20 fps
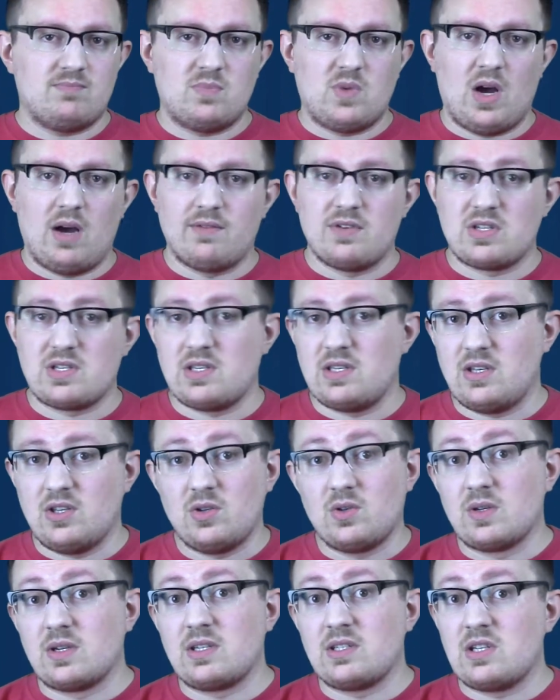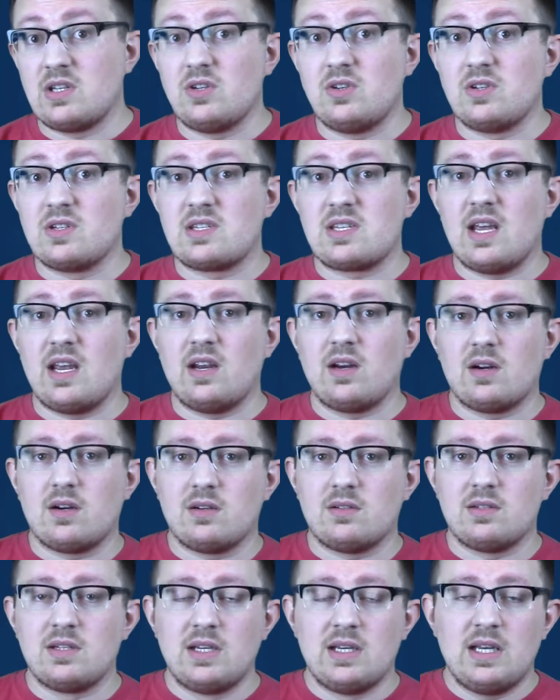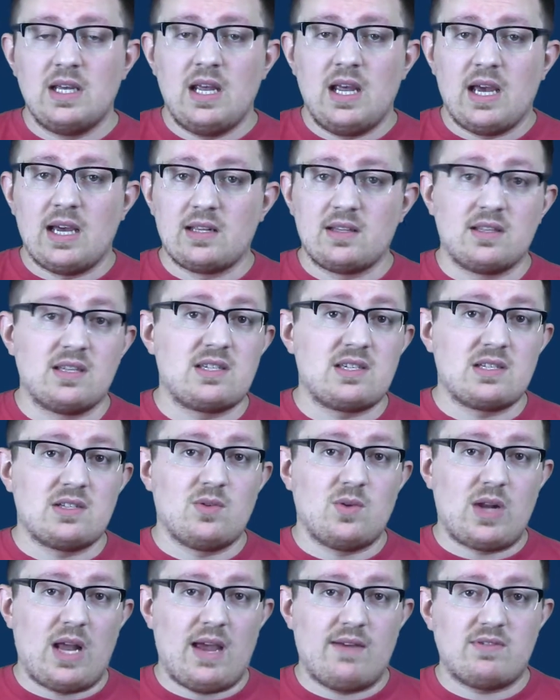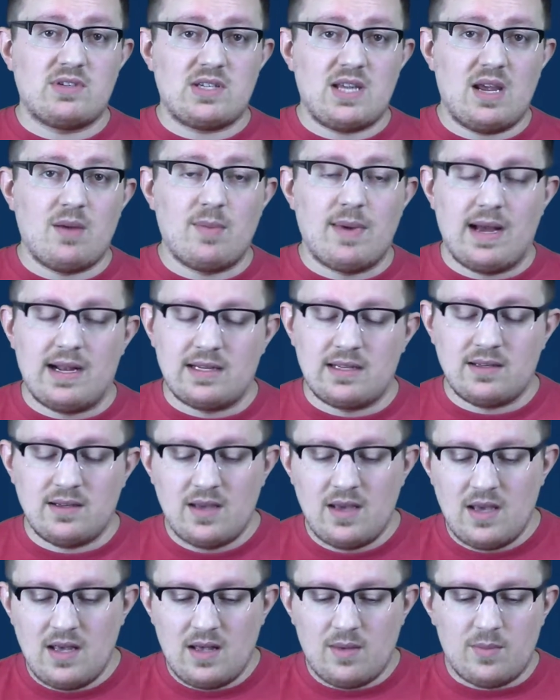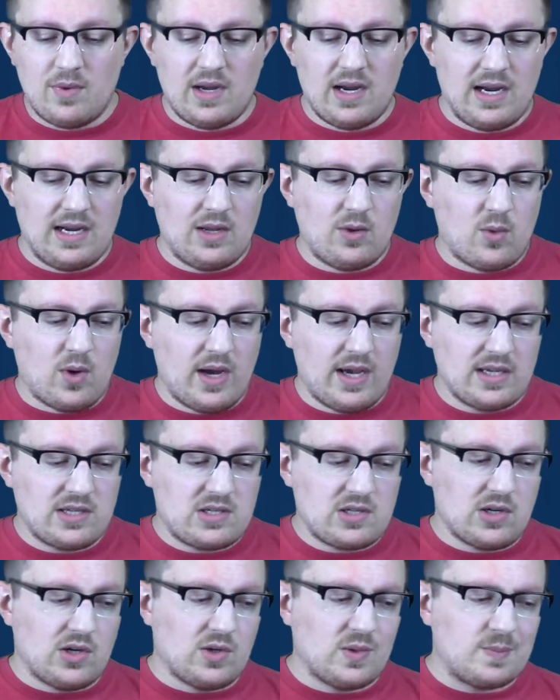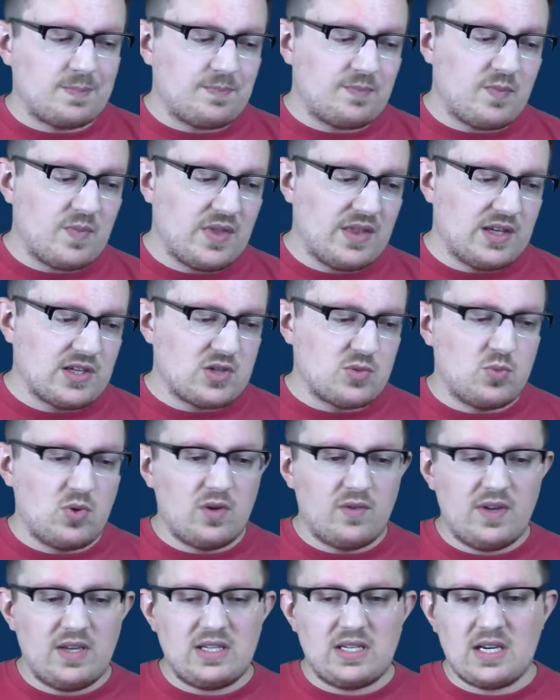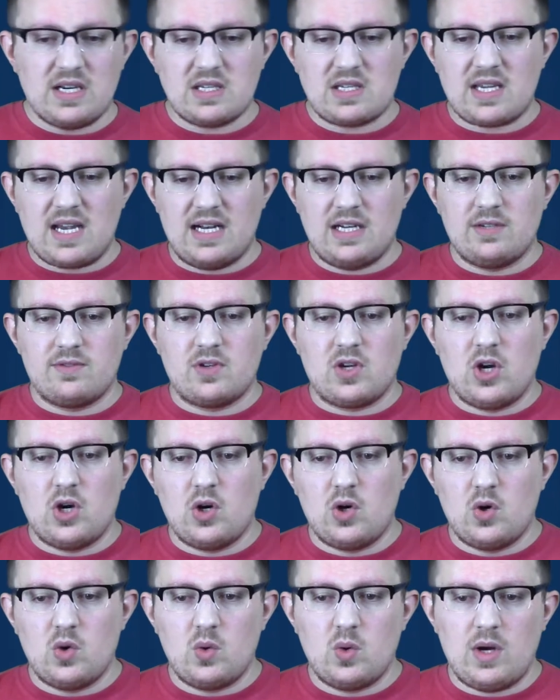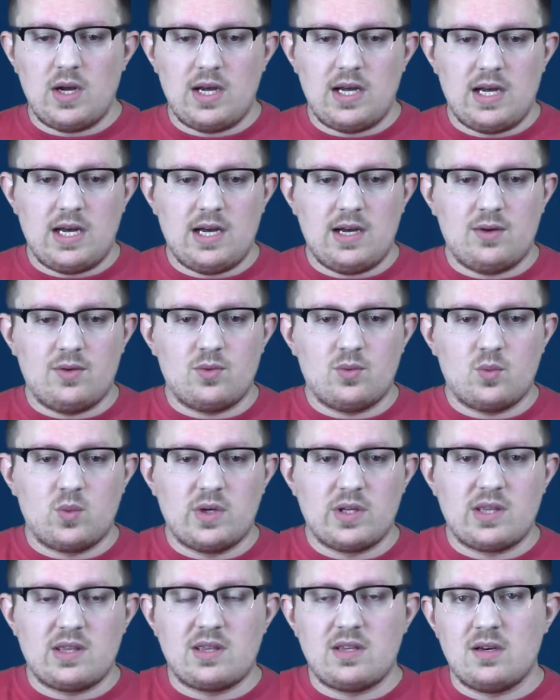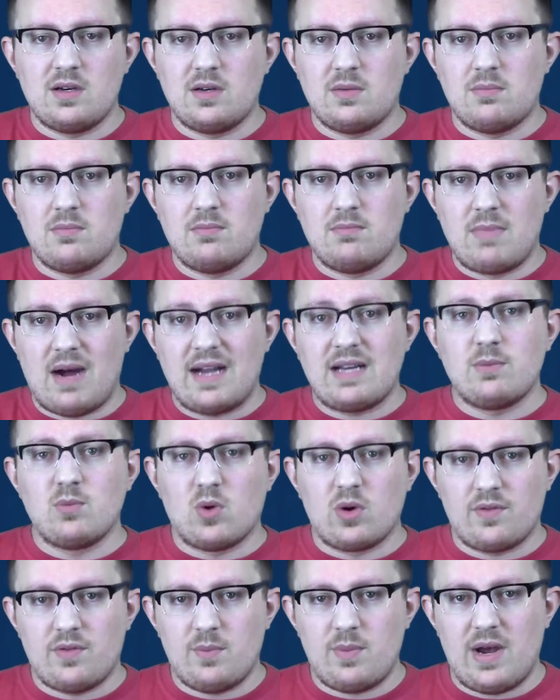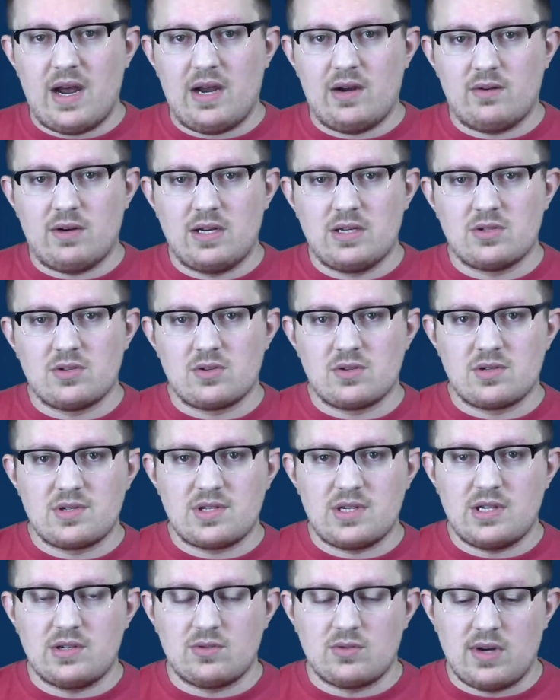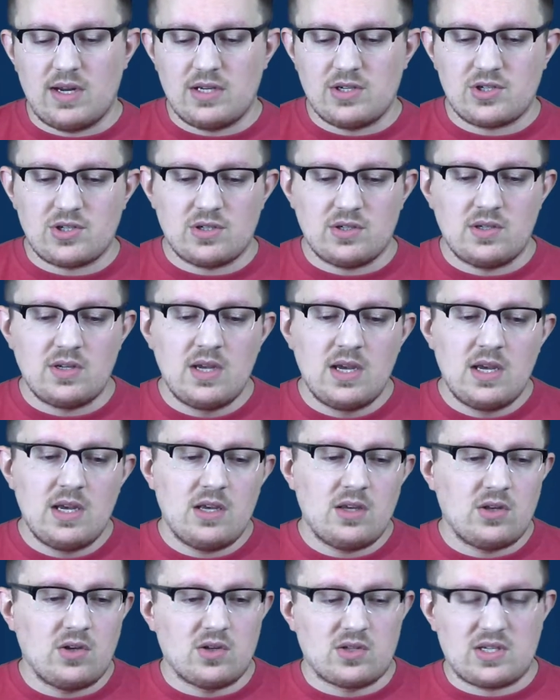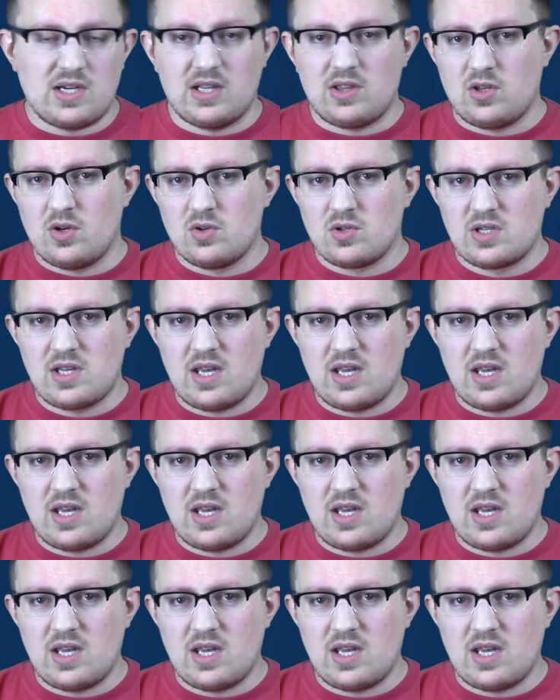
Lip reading: obviously you can continue to stay here and listen to what I have to say about it. But anyway, so this movie does kind of go with the Mighty Morphin Power Rangers iteration. You know, it's got those